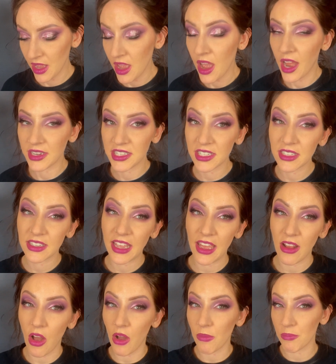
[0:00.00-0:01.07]
I did
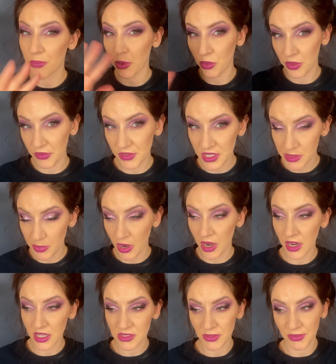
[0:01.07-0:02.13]
get both of these
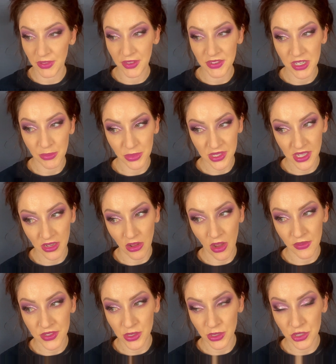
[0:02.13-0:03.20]
products for 15% off,
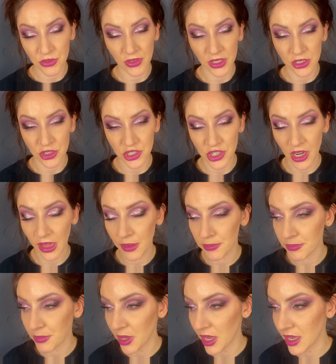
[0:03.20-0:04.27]
so I should really just shut up,
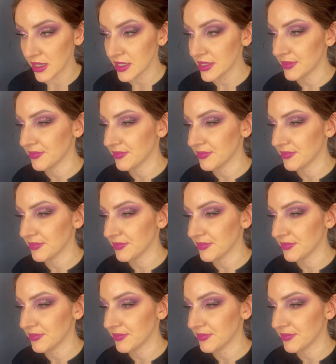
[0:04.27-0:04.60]
but